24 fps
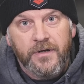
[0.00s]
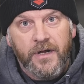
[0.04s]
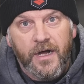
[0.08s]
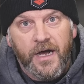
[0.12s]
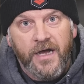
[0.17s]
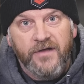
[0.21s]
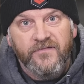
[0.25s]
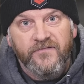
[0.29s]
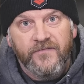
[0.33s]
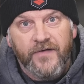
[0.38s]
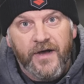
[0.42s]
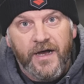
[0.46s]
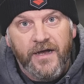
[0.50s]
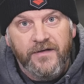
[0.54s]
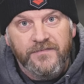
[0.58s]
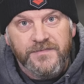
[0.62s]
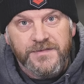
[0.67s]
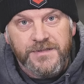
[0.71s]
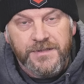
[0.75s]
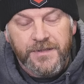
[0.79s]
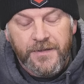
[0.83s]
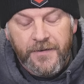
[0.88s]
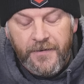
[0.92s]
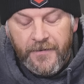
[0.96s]
High
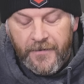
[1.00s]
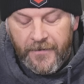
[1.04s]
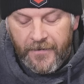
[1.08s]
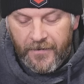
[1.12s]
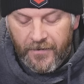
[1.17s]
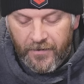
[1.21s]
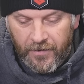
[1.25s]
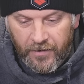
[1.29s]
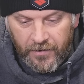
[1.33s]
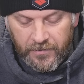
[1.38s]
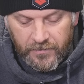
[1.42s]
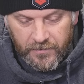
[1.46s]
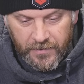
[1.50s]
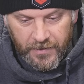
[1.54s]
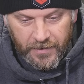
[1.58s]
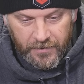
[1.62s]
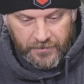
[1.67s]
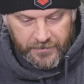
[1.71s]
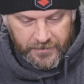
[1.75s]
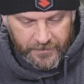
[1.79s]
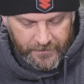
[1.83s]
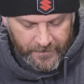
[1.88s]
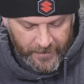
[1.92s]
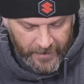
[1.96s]
fives all
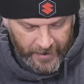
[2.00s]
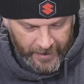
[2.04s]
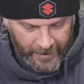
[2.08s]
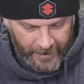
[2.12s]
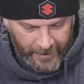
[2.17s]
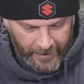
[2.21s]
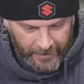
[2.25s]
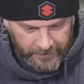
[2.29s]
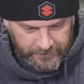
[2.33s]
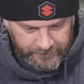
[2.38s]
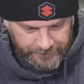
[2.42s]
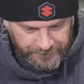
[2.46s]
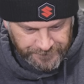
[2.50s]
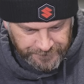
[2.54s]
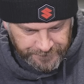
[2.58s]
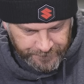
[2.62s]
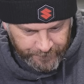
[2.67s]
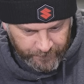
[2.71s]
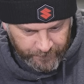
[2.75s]
around. Um,